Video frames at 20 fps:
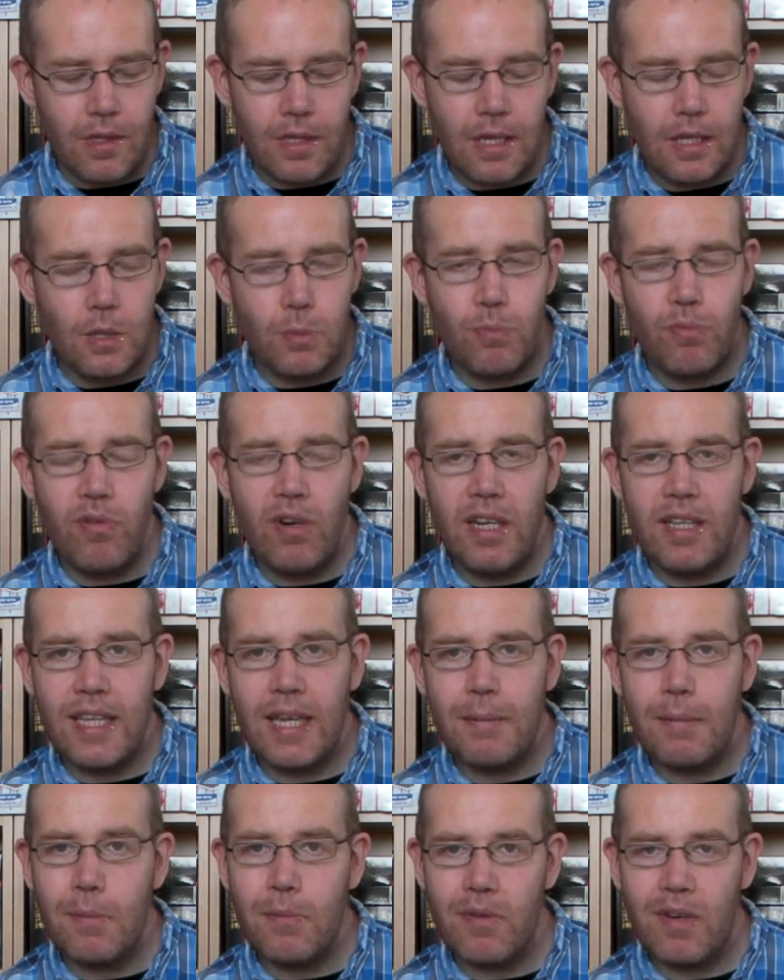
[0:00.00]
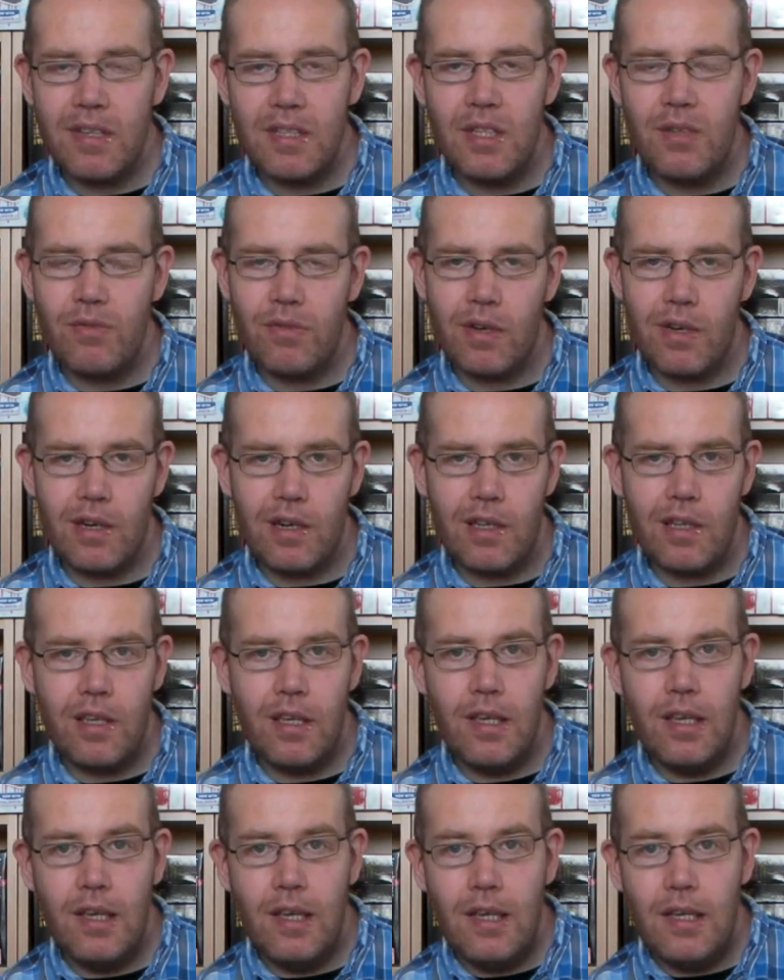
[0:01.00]
it's pretty damn impressive, really.
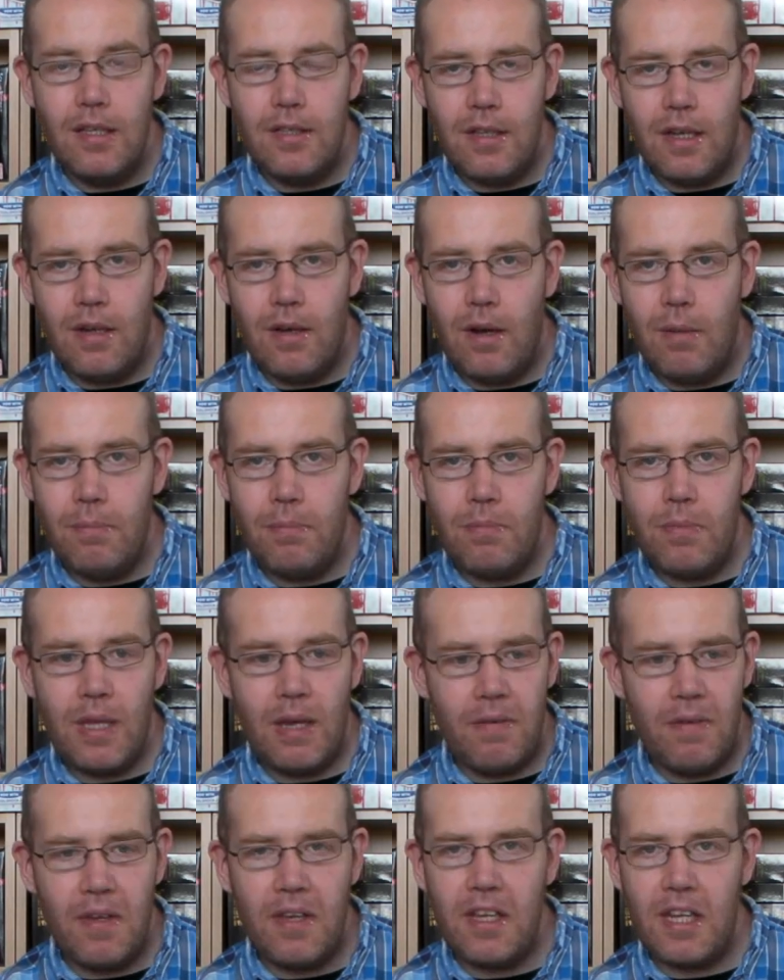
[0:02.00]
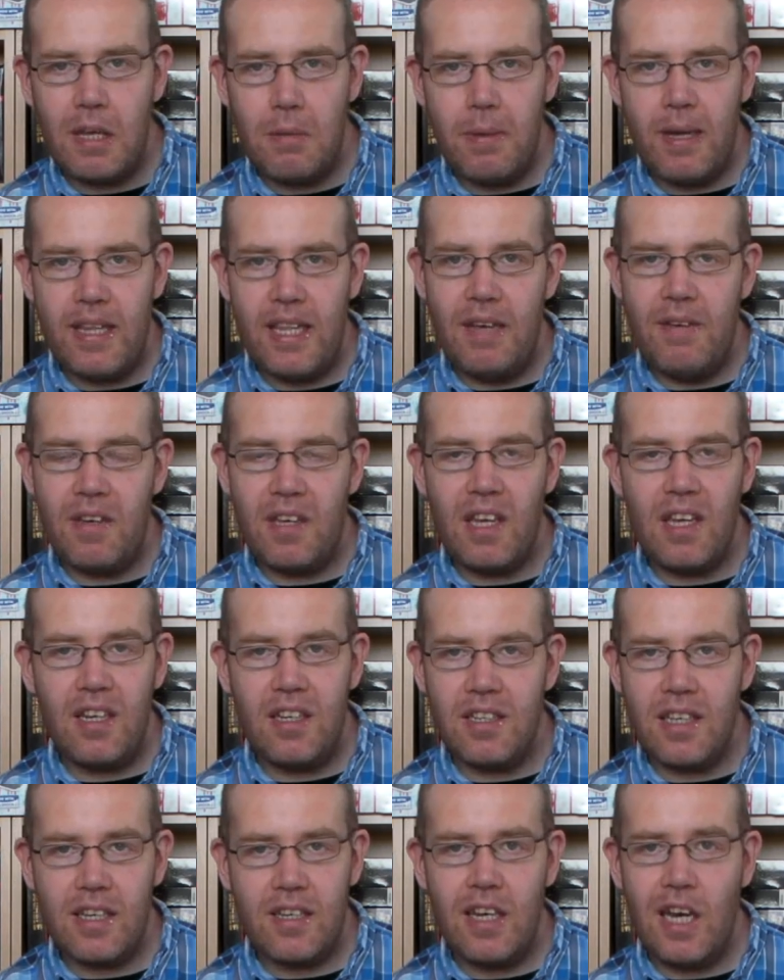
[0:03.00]
So I'm definitely going to go back there again, because
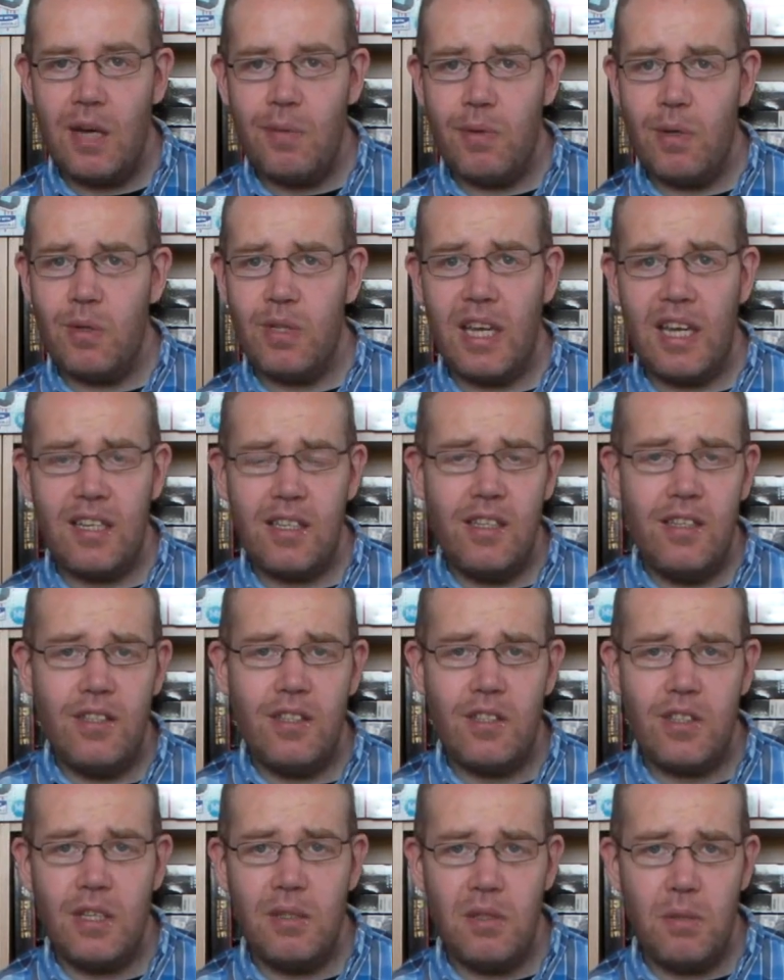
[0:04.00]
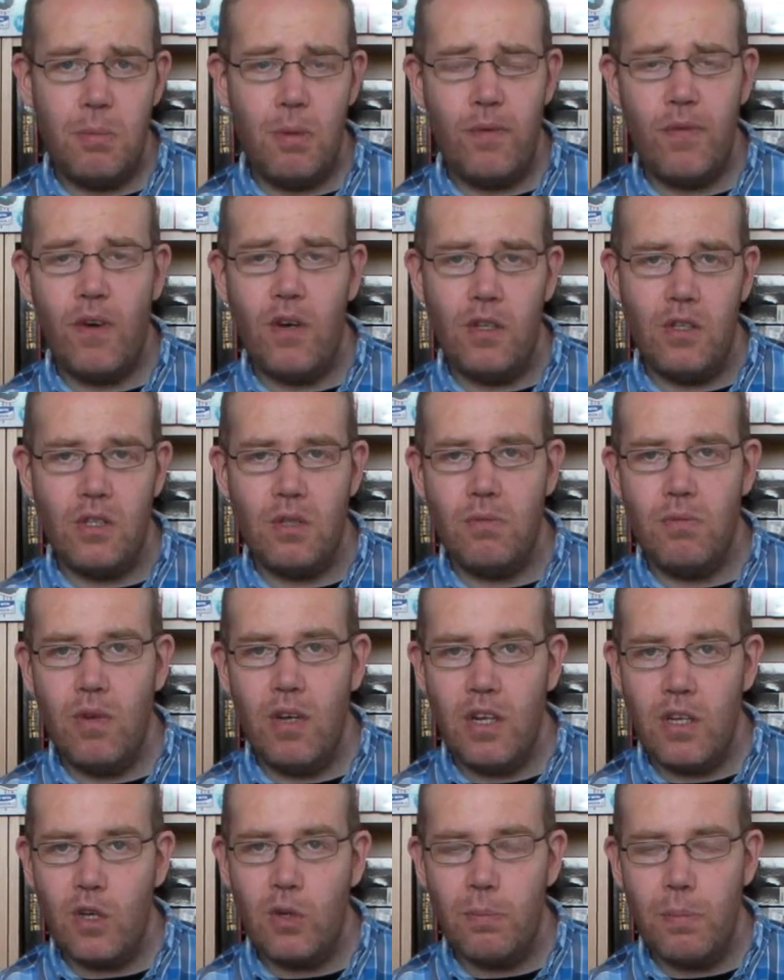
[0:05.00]
that car boot was excellent. I seem to be finding some
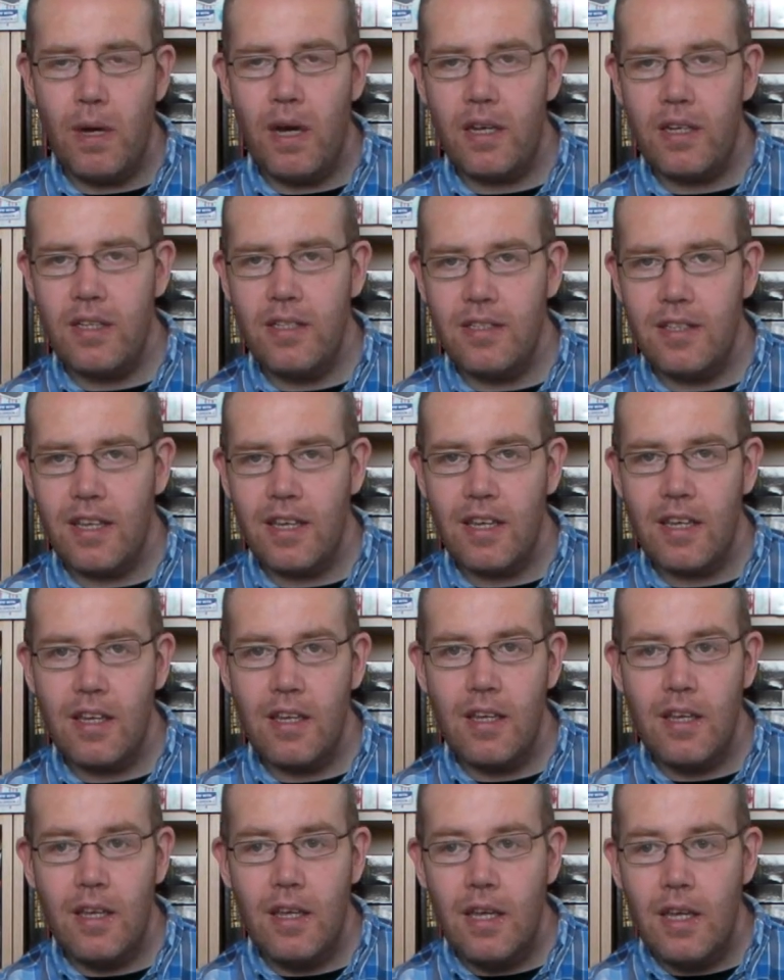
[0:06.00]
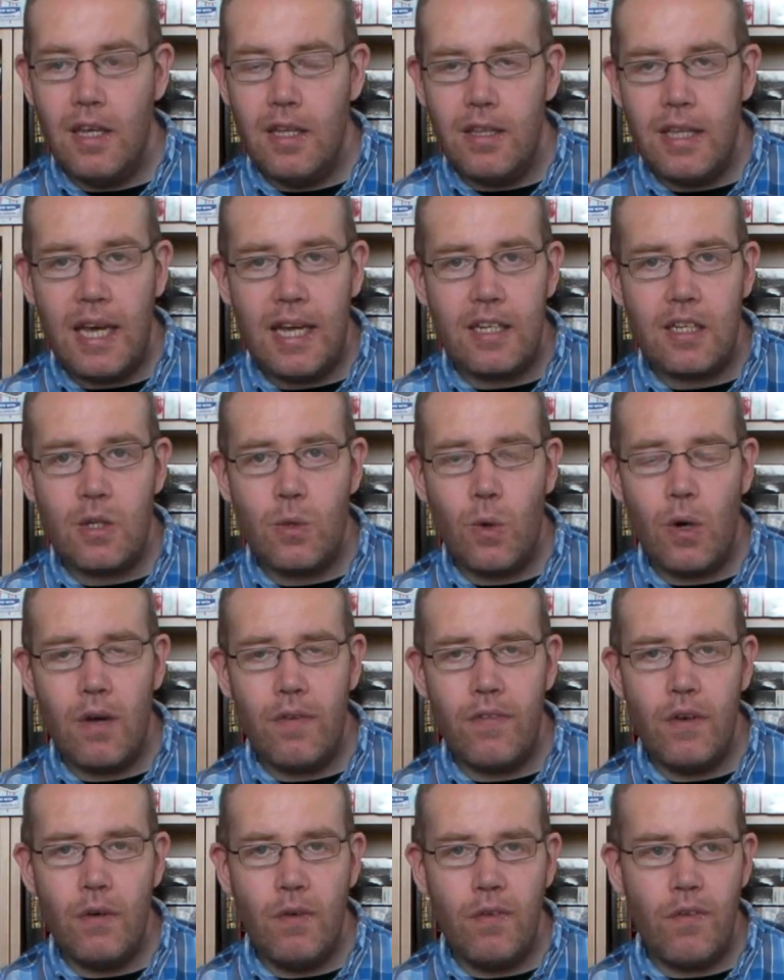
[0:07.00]
really good bargains there. It had quite a
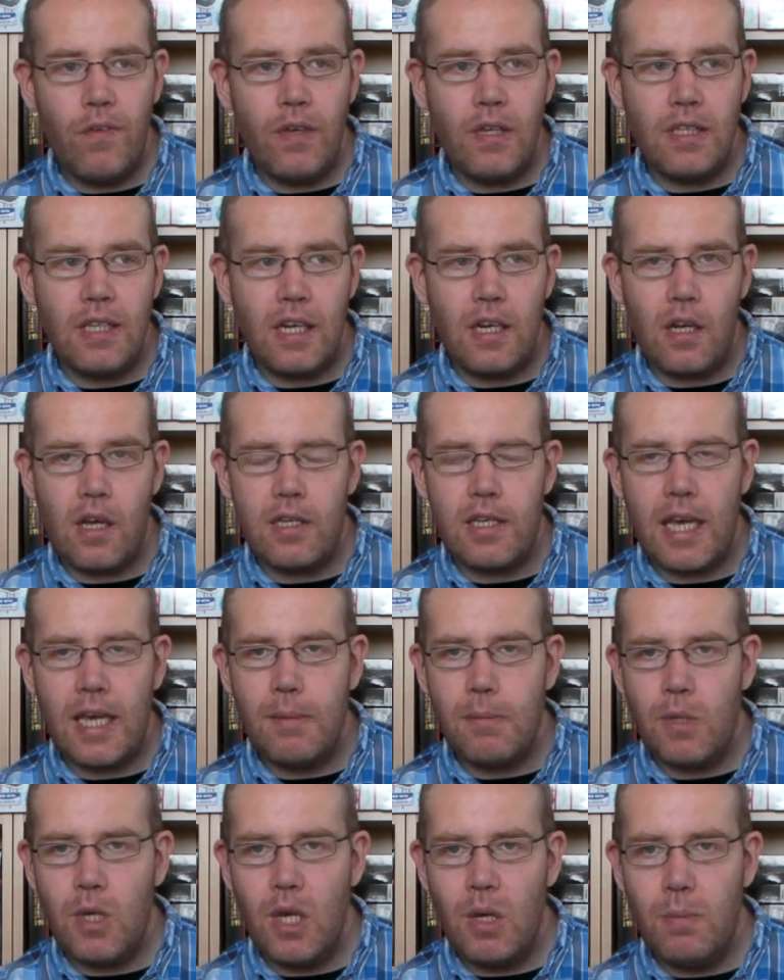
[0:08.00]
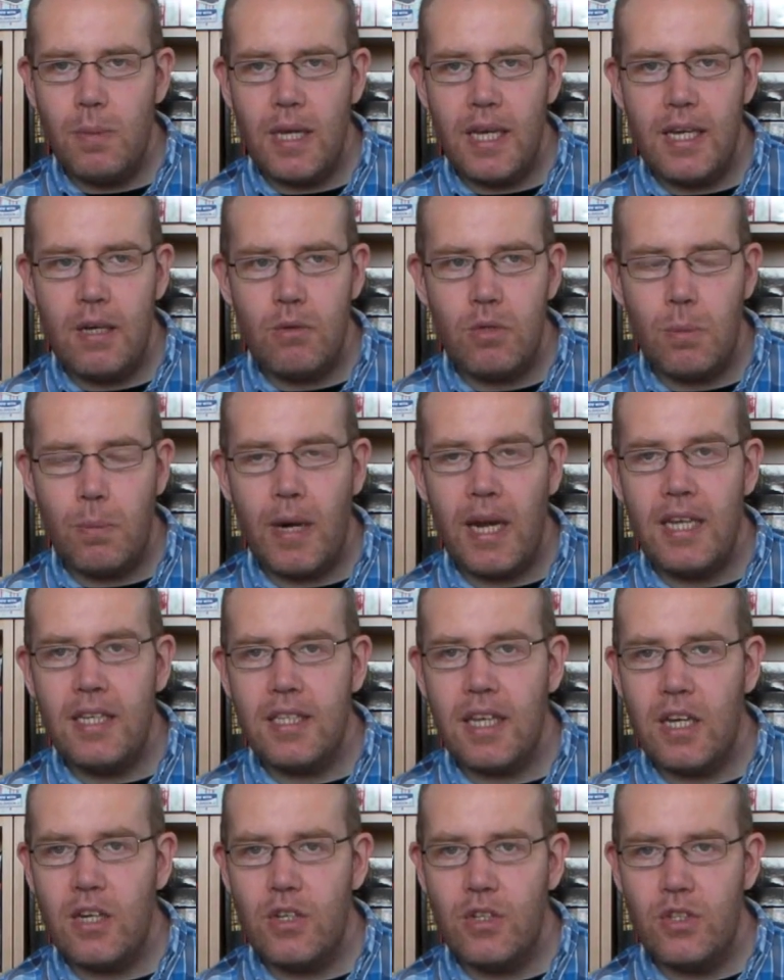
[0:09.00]
few other things there, like a GameCube there. There was a
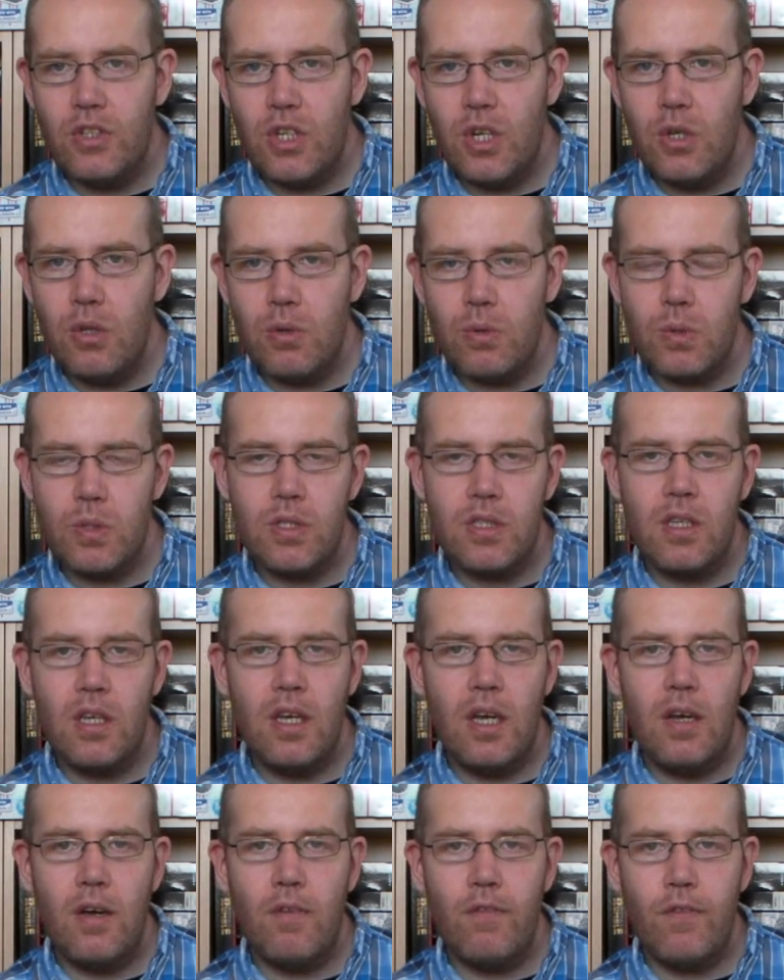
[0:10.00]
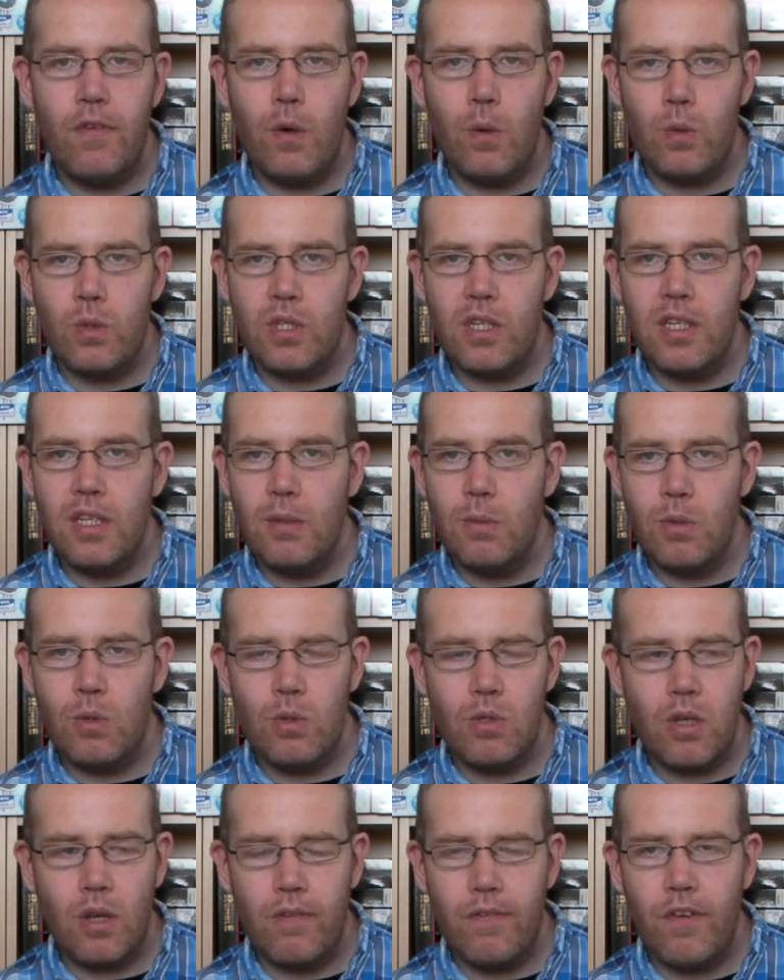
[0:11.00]
PlayStation 2 that was faulty, which
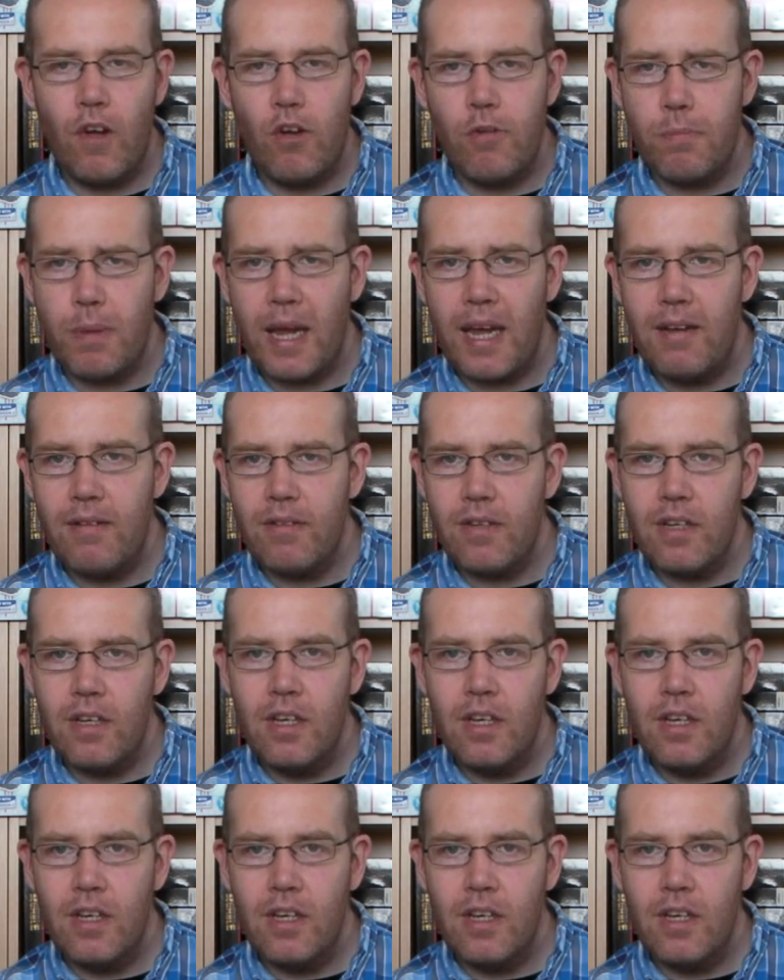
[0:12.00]
was like £5.